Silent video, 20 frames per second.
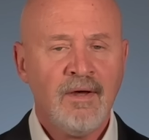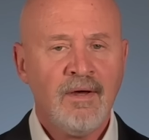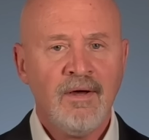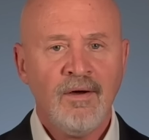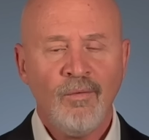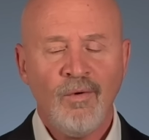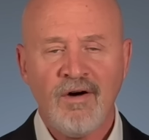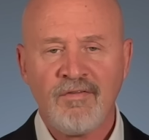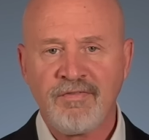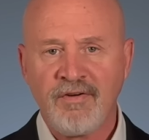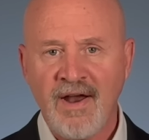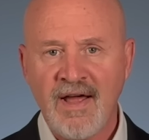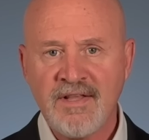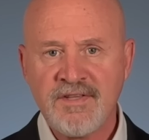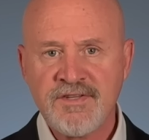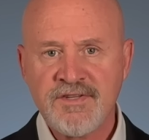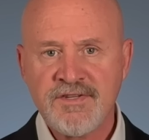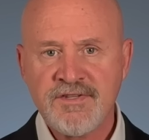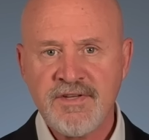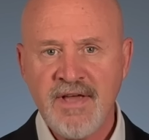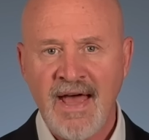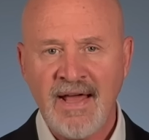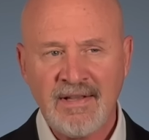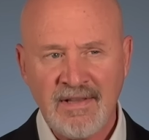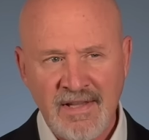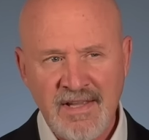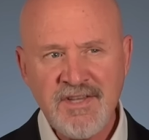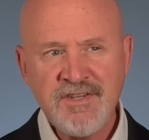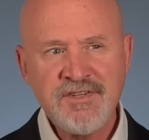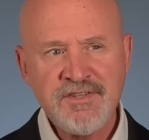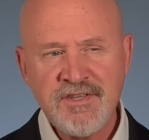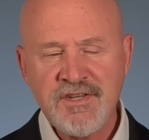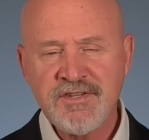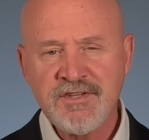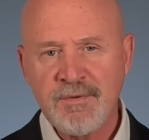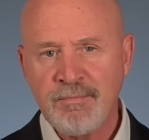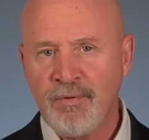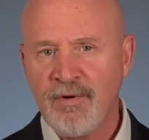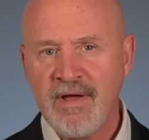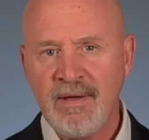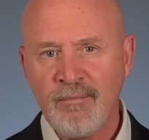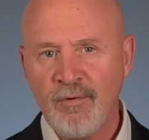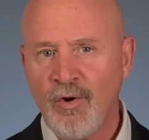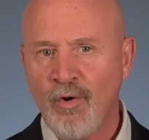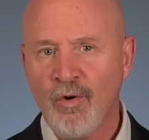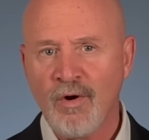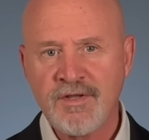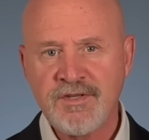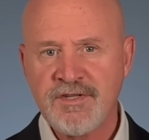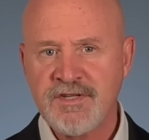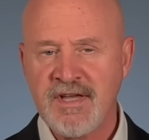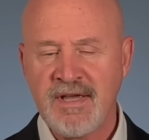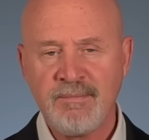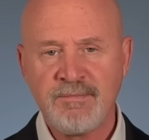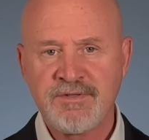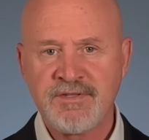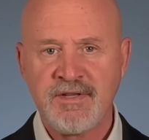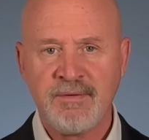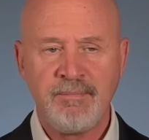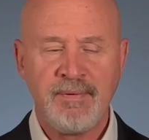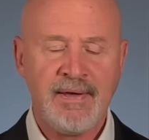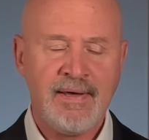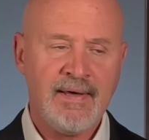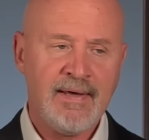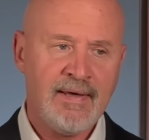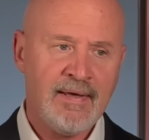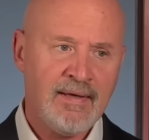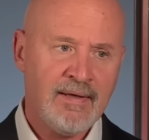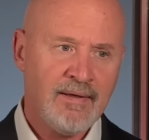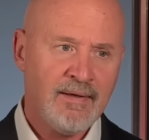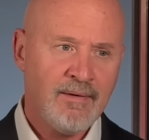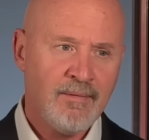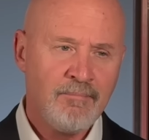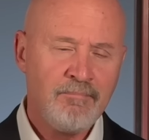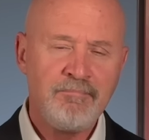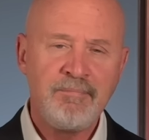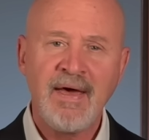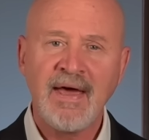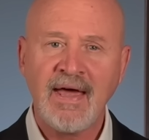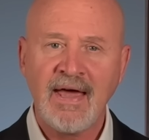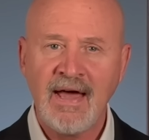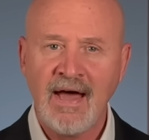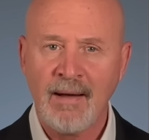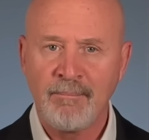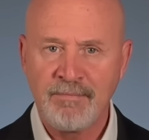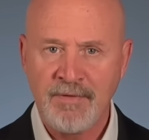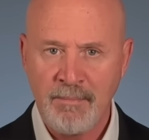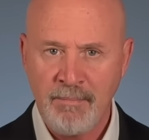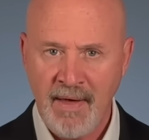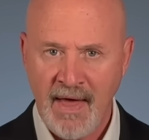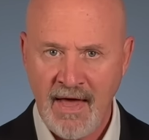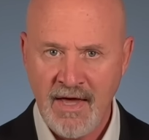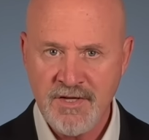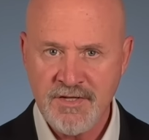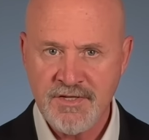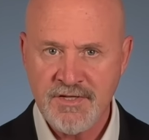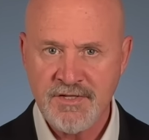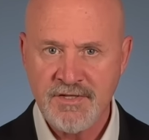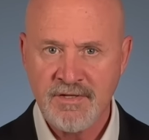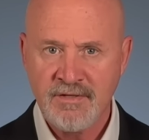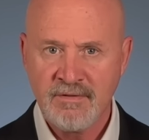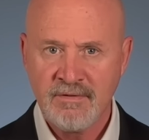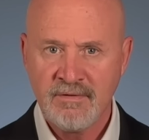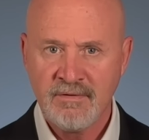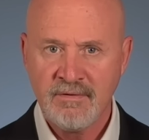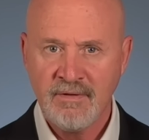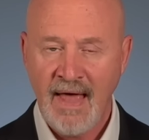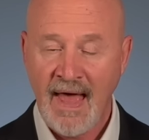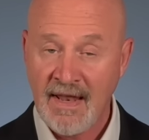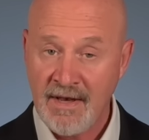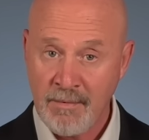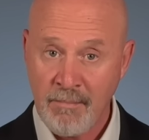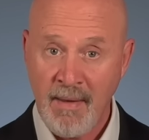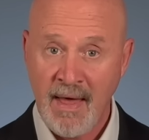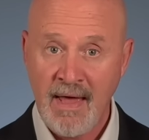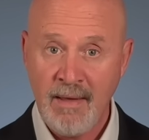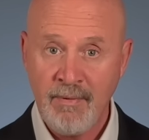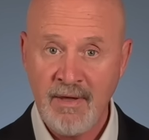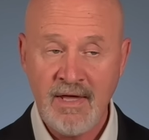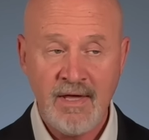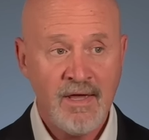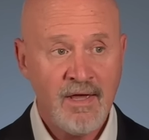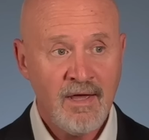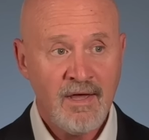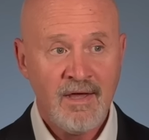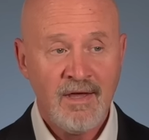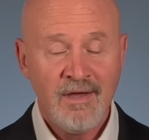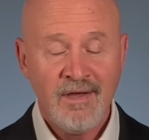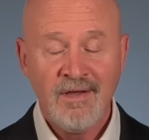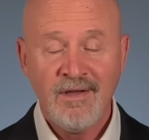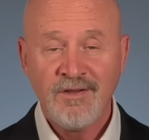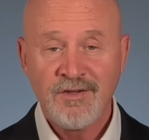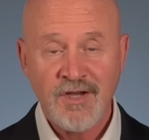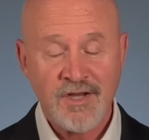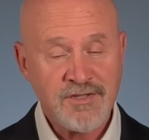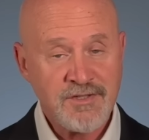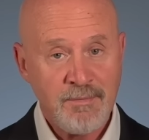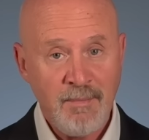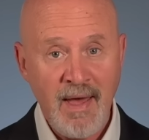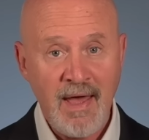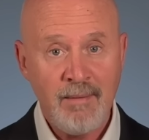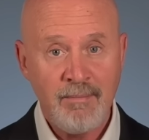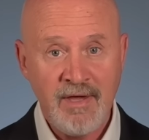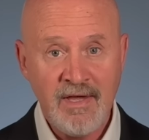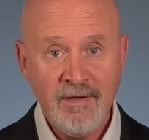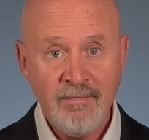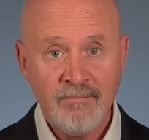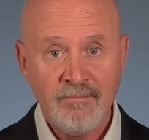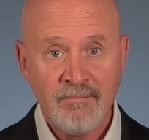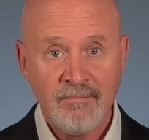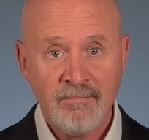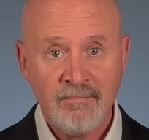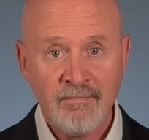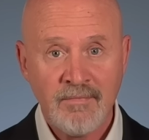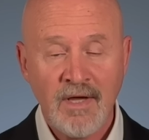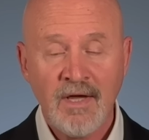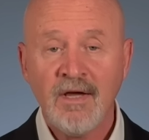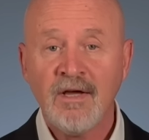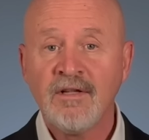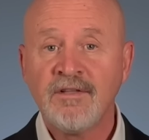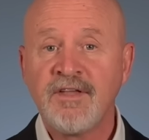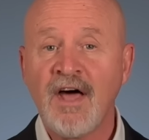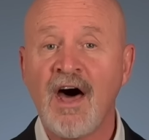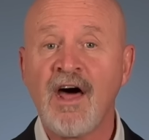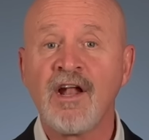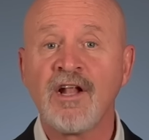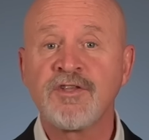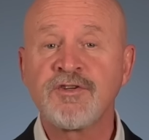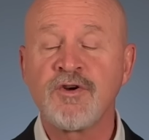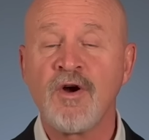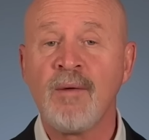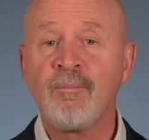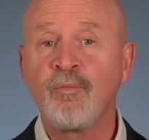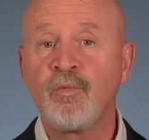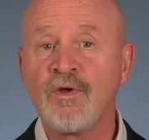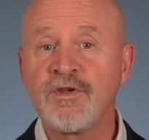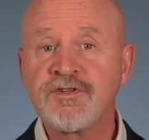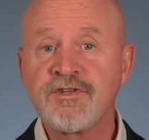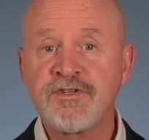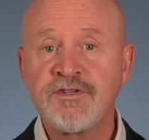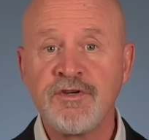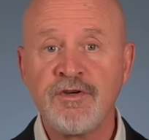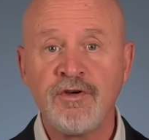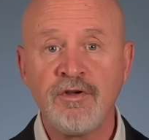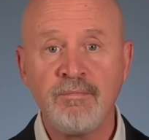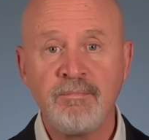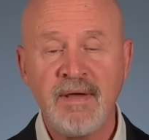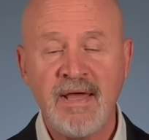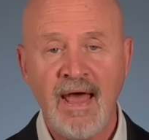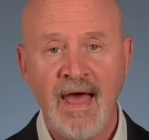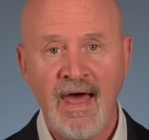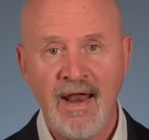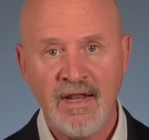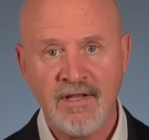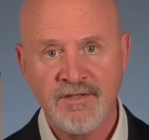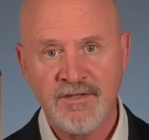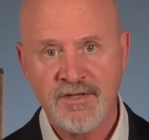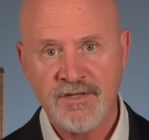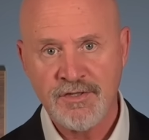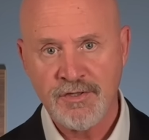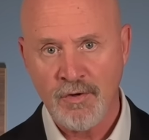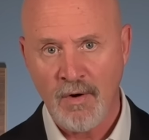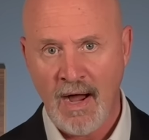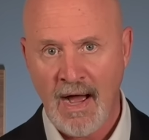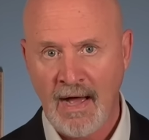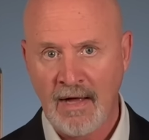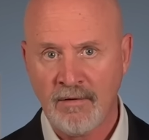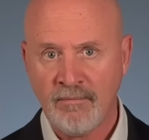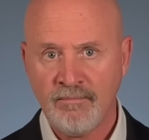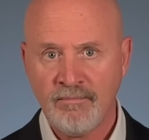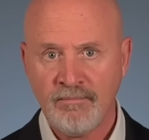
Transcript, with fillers: Well, friends, at least the Supreme Court seems to be picking up the pace, and maybe, just maybe, Donald Trump will soon be headed to trial